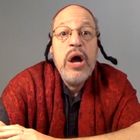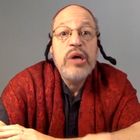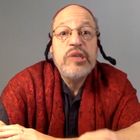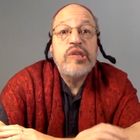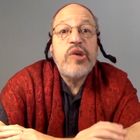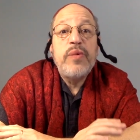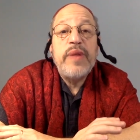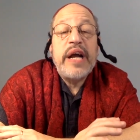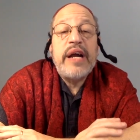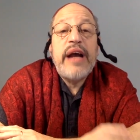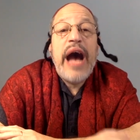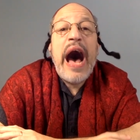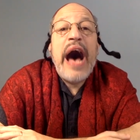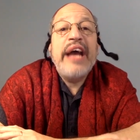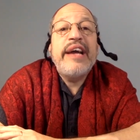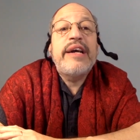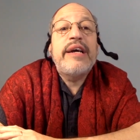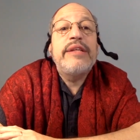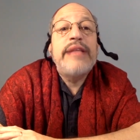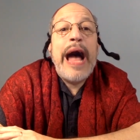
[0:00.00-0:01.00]
So the
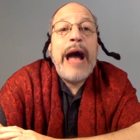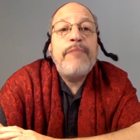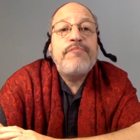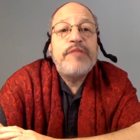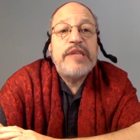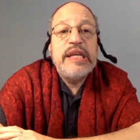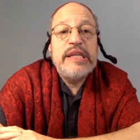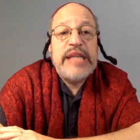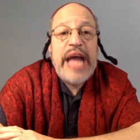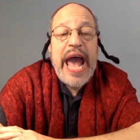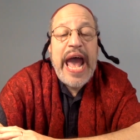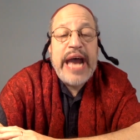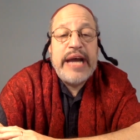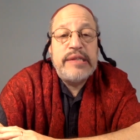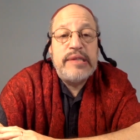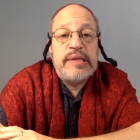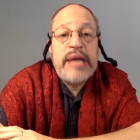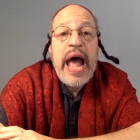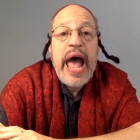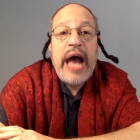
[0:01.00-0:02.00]
guy claps his
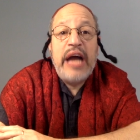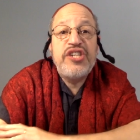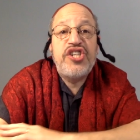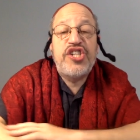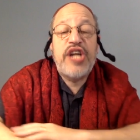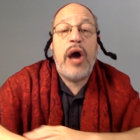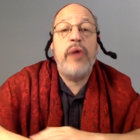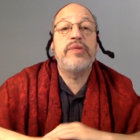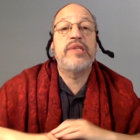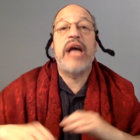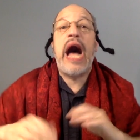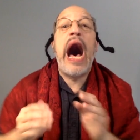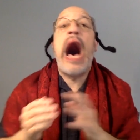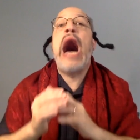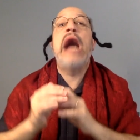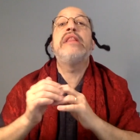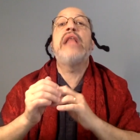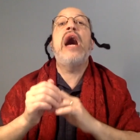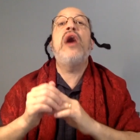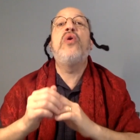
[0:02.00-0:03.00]
hands and shouts,
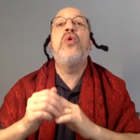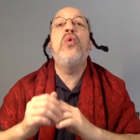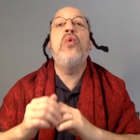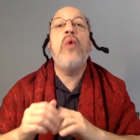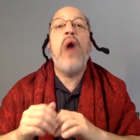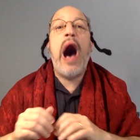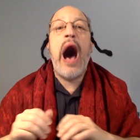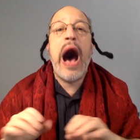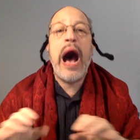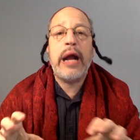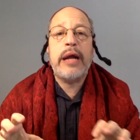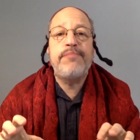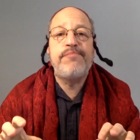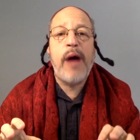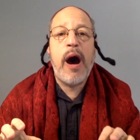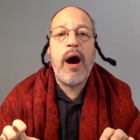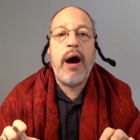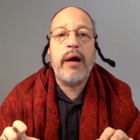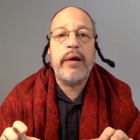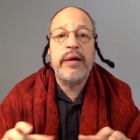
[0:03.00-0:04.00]
"Allahu
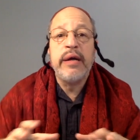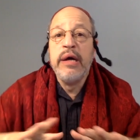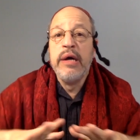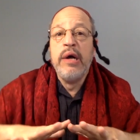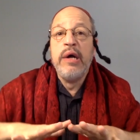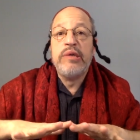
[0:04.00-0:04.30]
Akbar."